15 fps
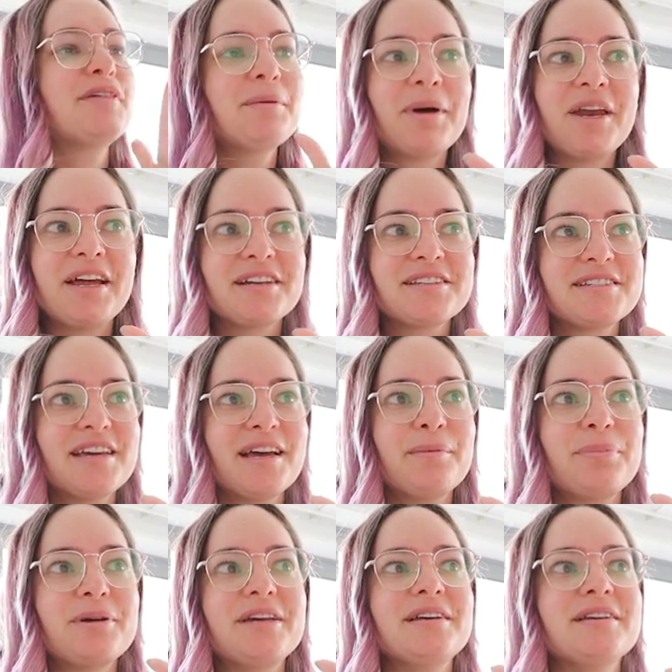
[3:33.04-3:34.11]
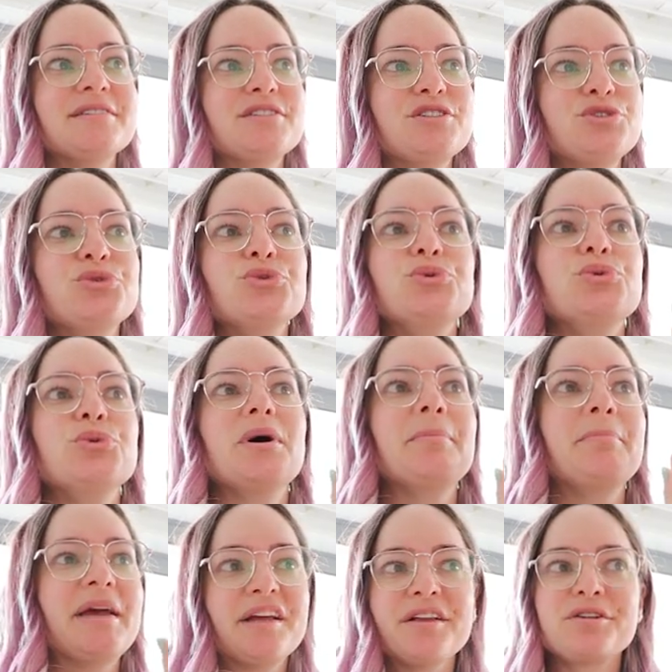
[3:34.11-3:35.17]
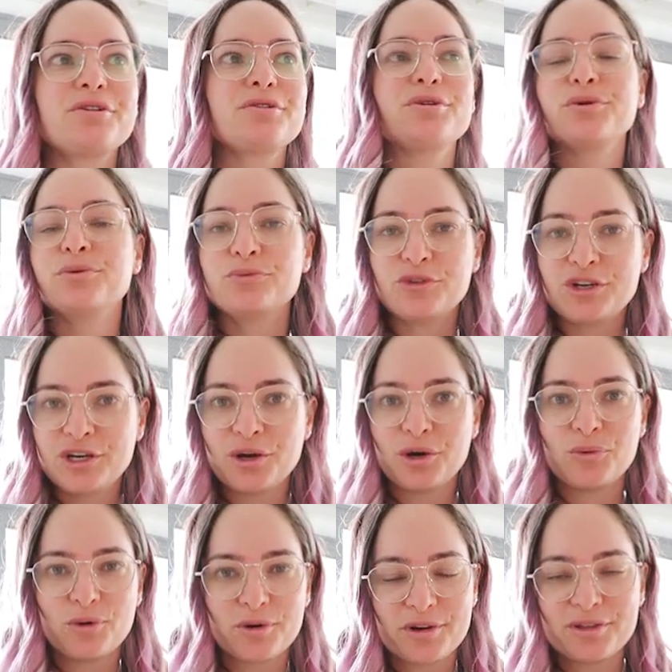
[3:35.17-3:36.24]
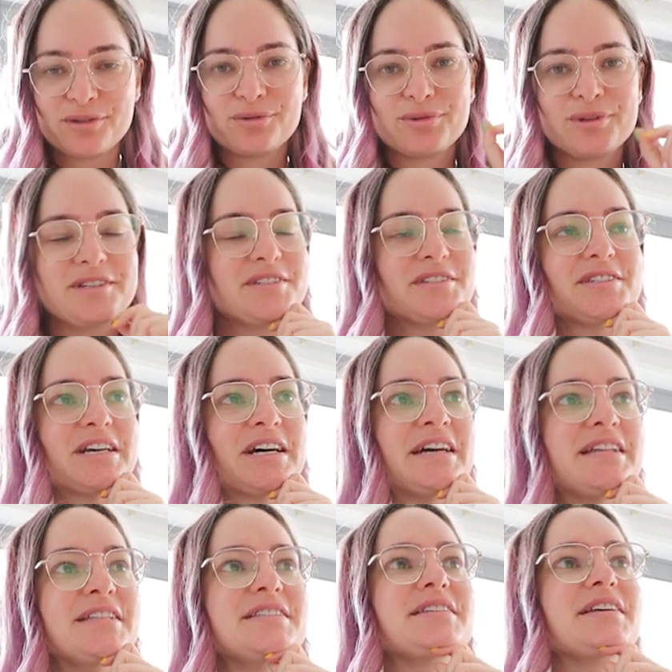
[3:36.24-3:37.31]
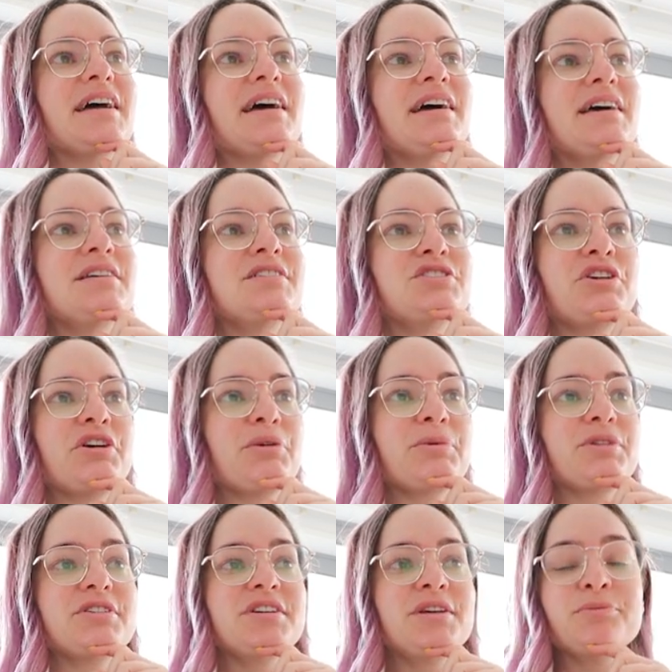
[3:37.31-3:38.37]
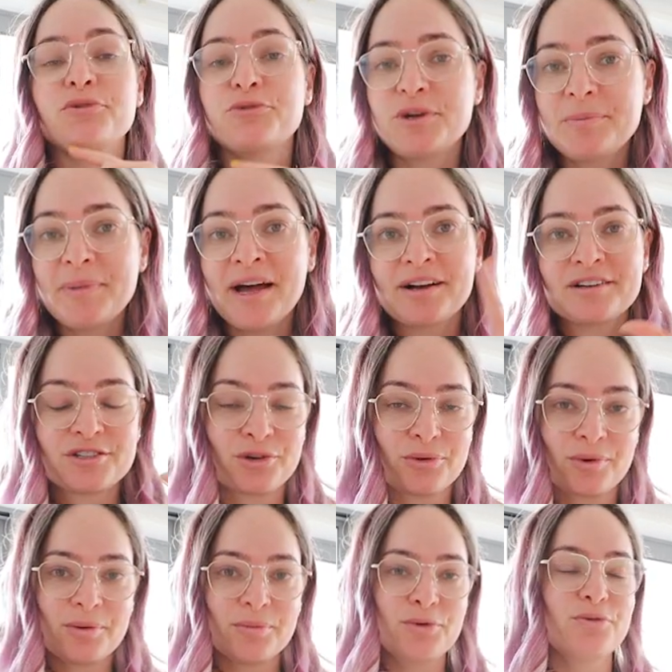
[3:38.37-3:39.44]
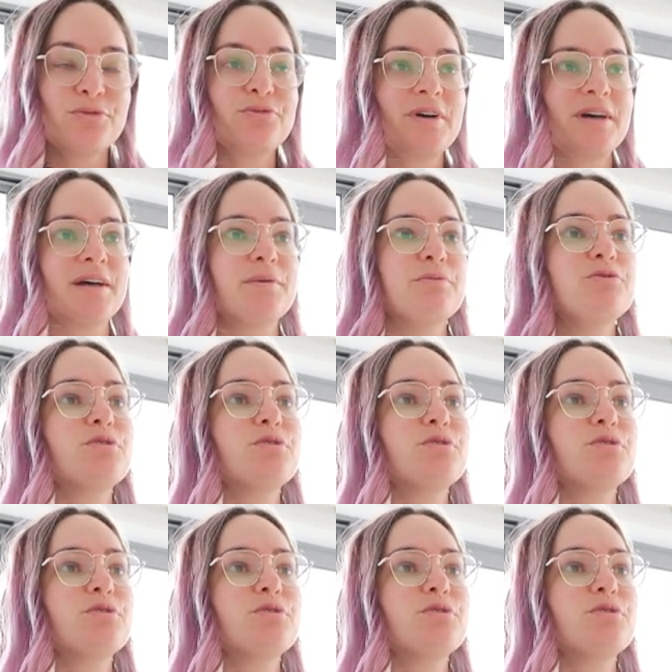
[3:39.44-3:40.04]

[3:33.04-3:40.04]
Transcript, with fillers: think my next step is to make a little loom video walking through these designs and share it with the team for feedback because I don't want to move um,